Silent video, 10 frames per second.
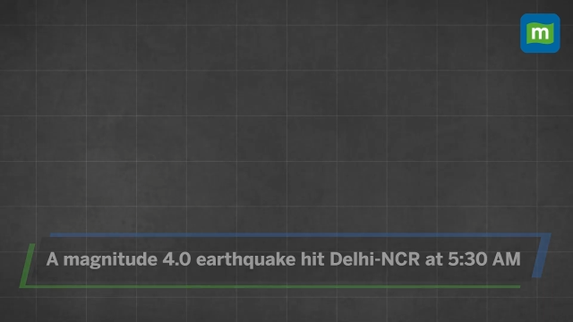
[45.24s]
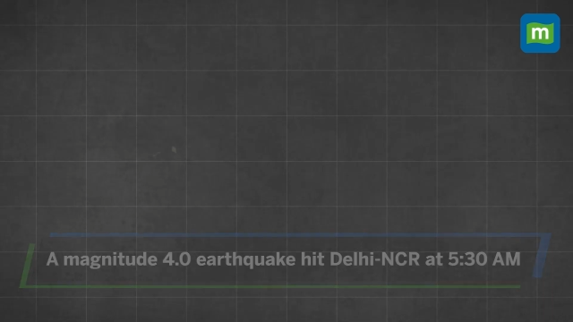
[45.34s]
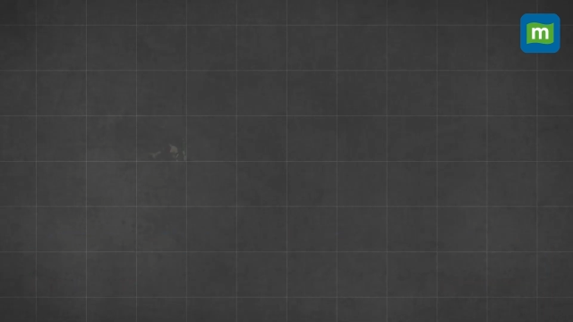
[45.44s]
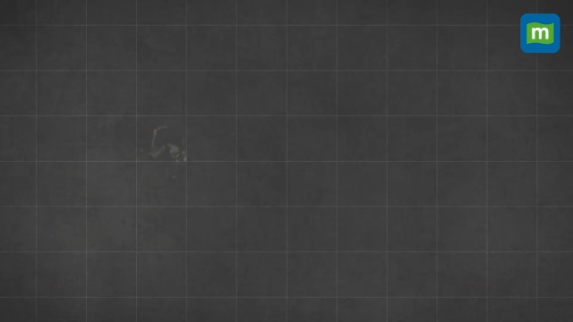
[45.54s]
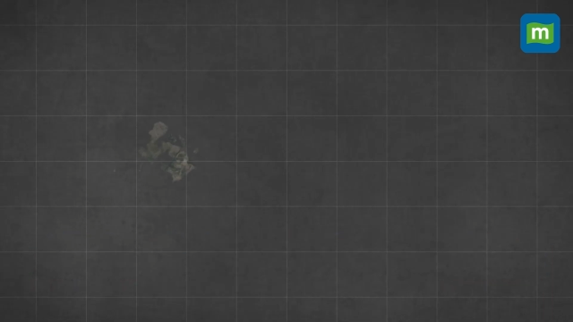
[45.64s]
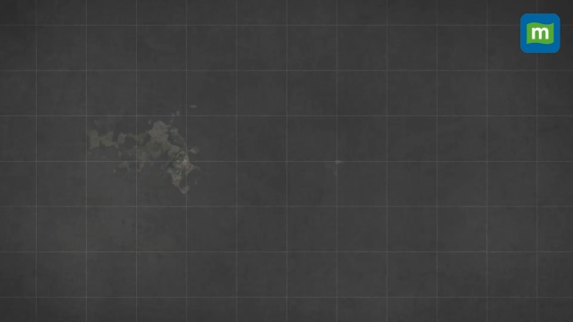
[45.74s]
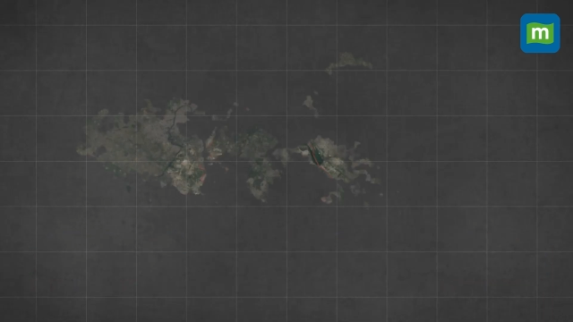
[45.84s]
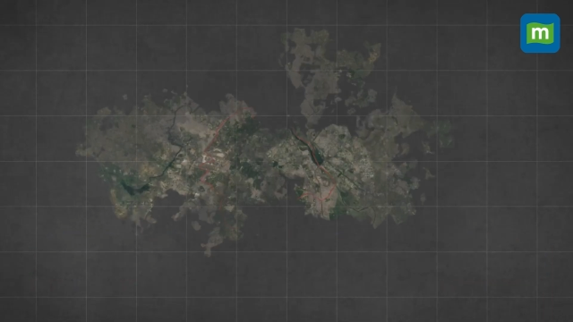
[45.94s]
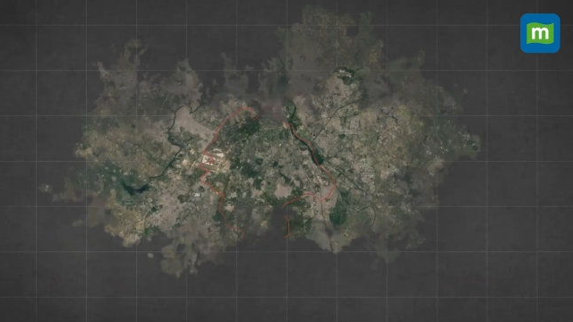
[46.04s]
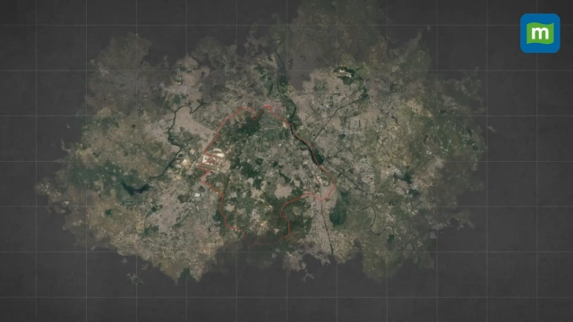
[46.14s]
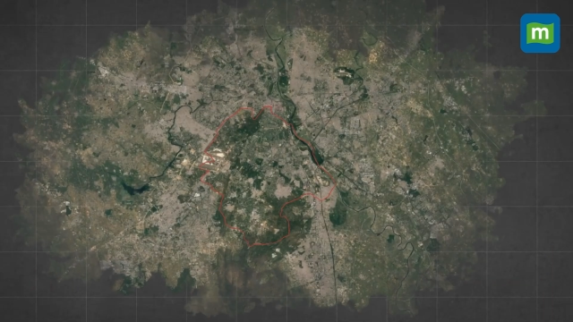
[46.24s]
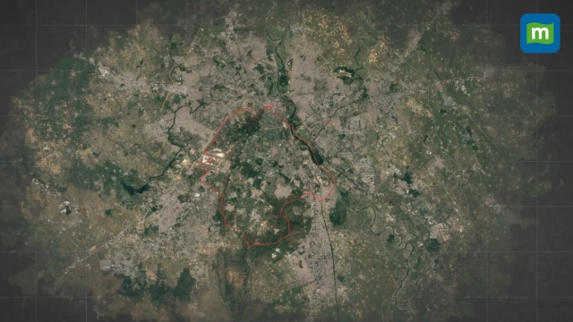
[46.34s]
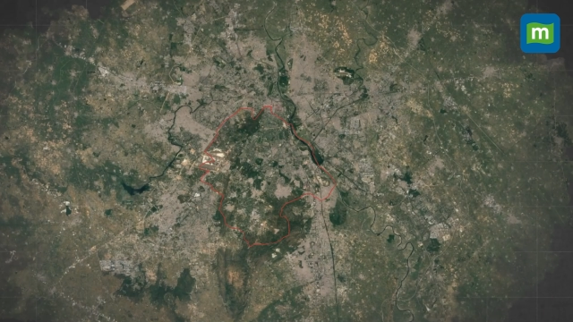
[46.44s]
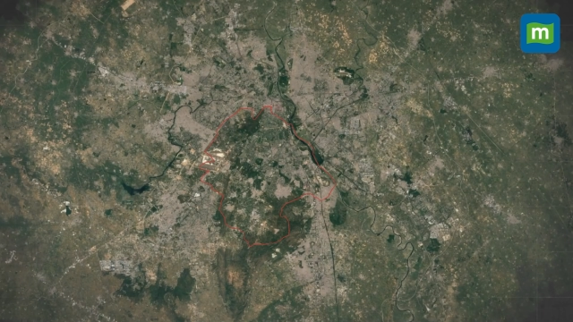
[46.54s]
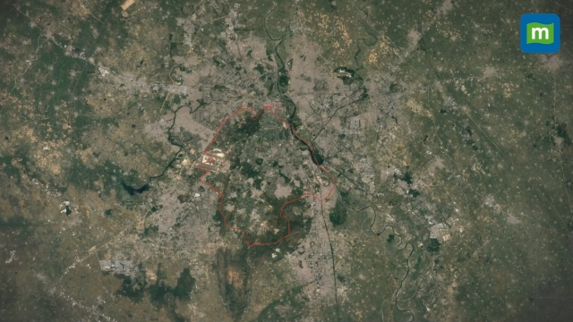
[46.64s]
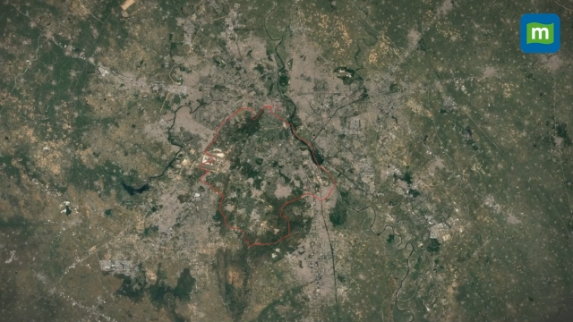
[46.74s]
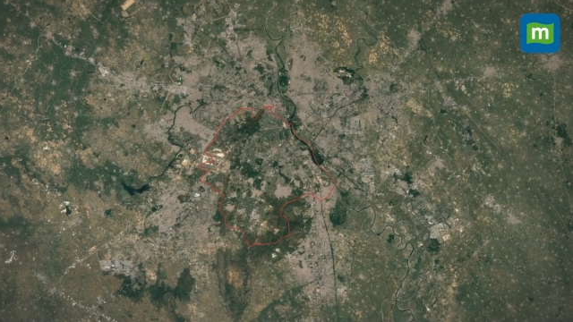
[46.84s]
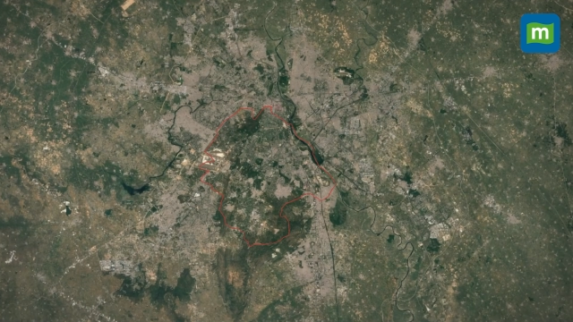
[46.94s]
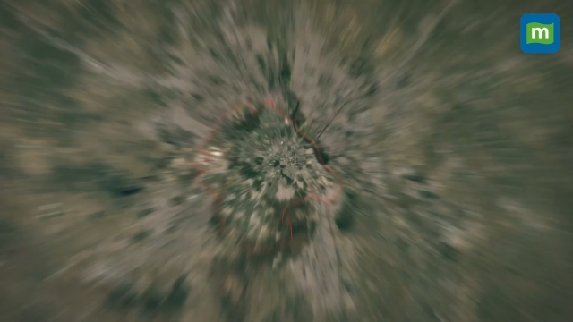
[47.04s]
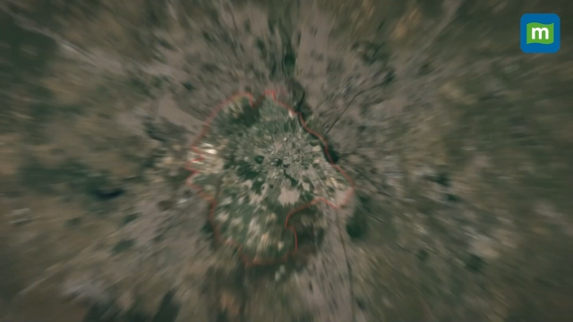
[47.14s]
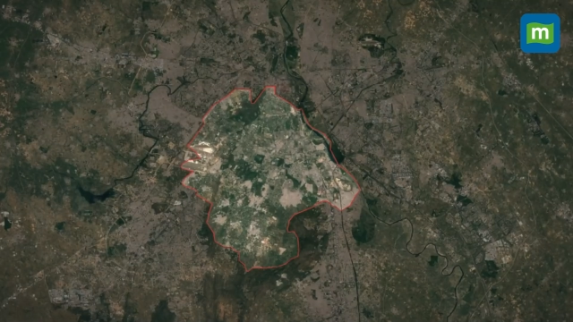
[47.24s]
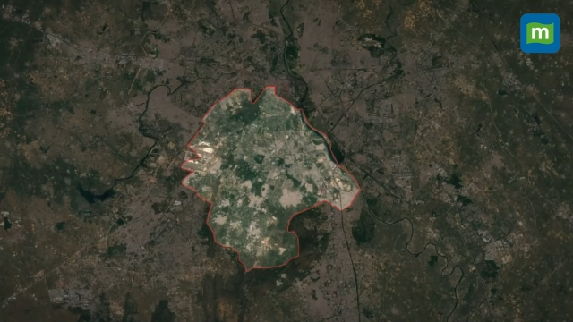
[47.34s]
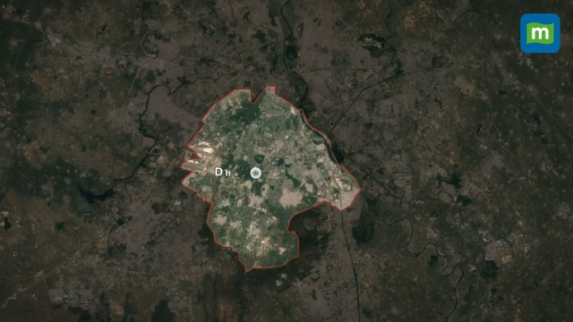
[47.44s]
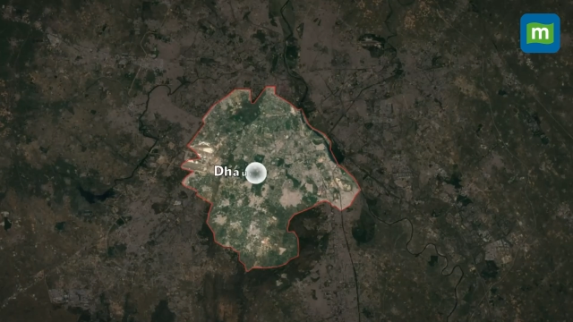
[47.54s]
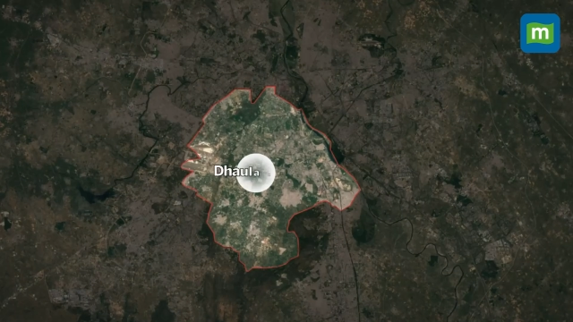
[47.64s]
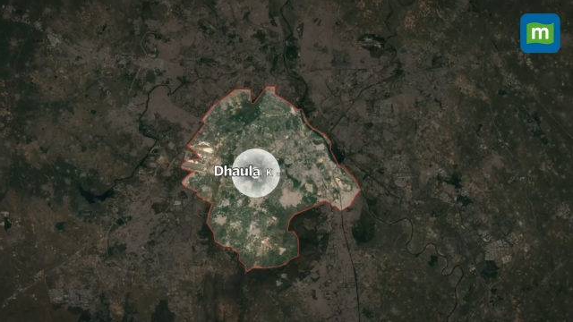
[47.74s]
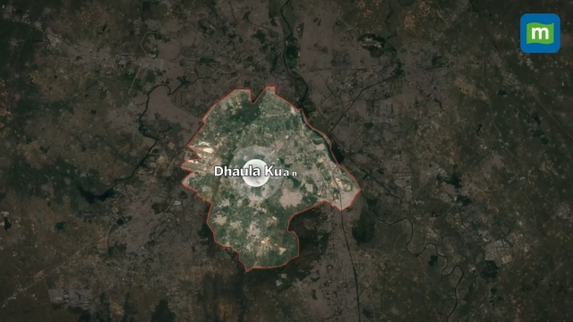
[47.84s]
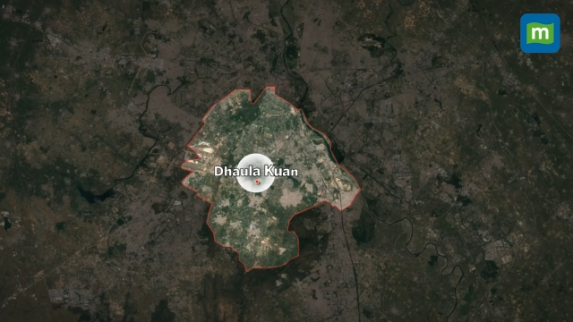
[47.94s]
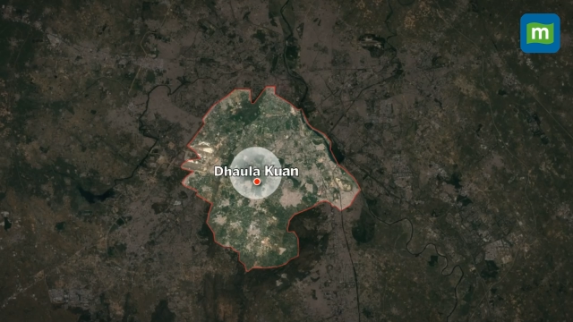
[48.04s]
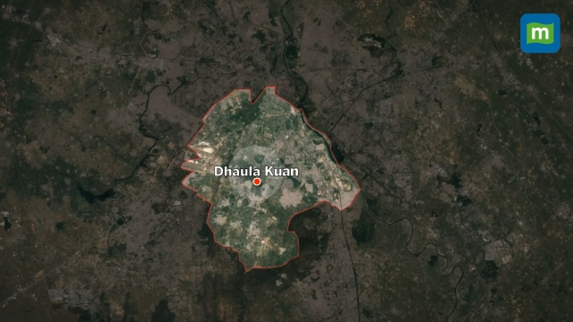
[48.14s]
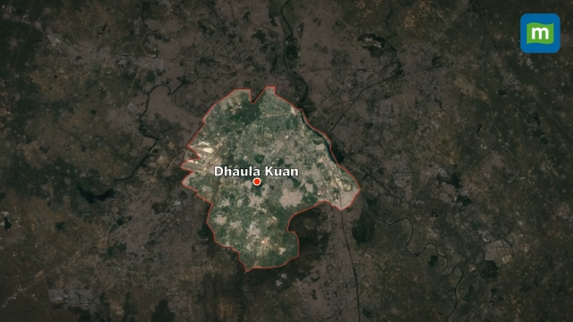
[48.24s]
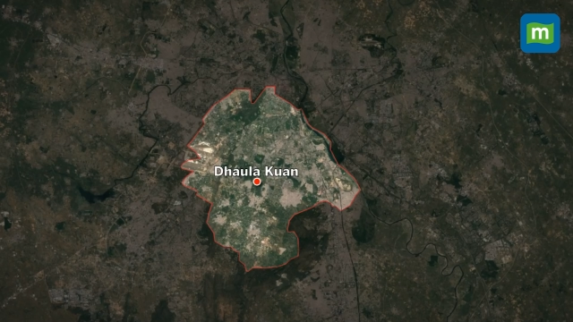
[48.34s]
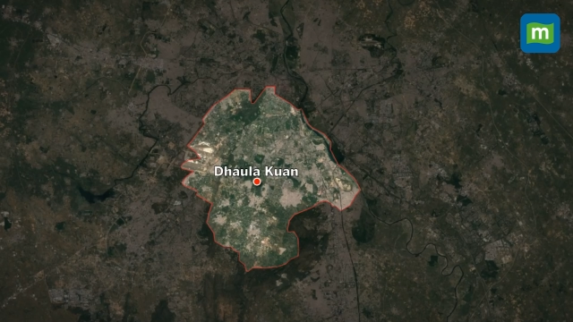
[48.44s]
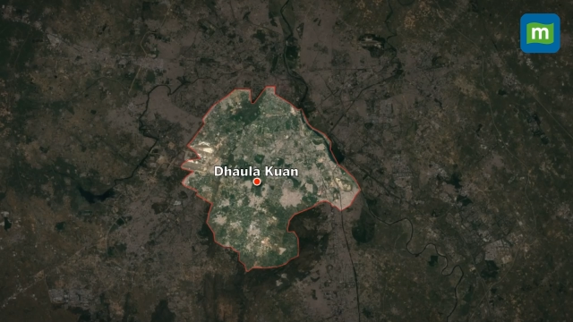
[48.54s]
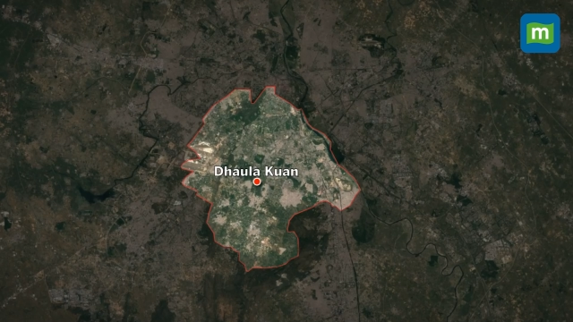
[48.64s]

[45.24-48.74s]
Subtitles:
(no speaker visible)